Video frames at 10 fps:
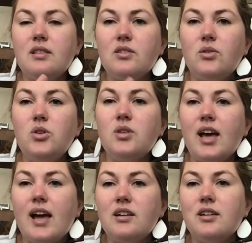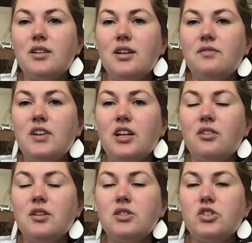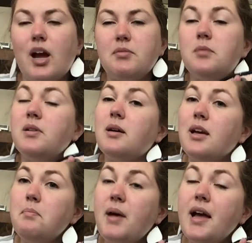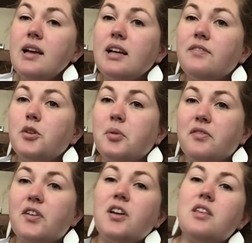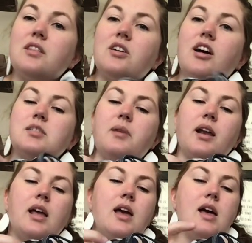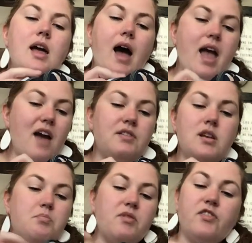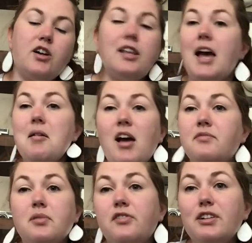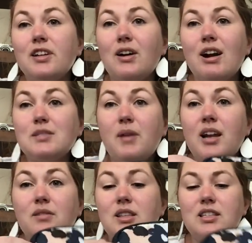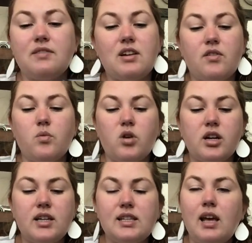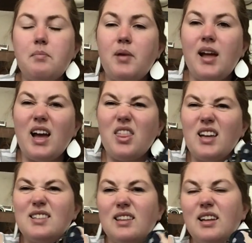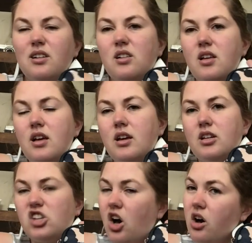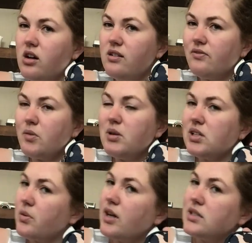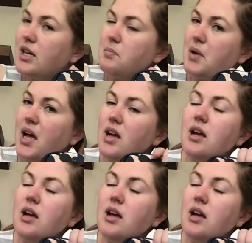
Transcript: so you can configure this strap to be a hip bag if you prefer than the crossbody. I haven't preferred that. I've preferred the crossbody with this. I've never worn it as a hip bag. I think it's a little tall for me to wear as a hip bag.